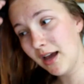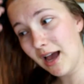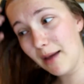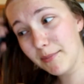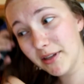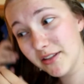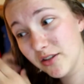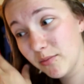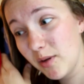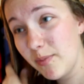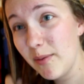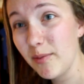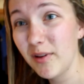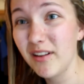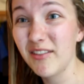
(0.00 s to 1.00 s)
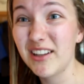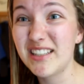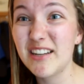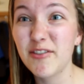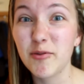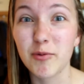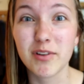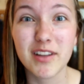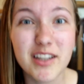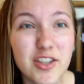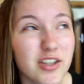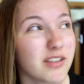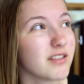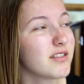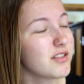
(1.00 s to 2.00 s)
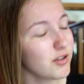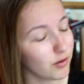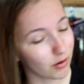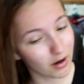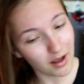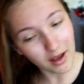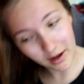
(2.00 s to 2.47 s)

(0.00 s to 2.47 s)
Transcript: I met so many people of like different religions too.